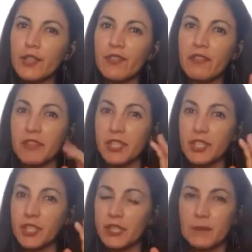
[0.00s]

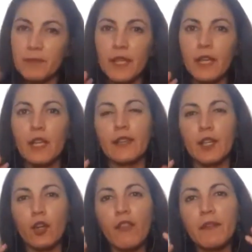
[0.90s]
regime, the
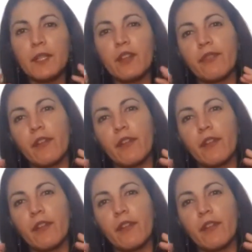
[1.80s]
government of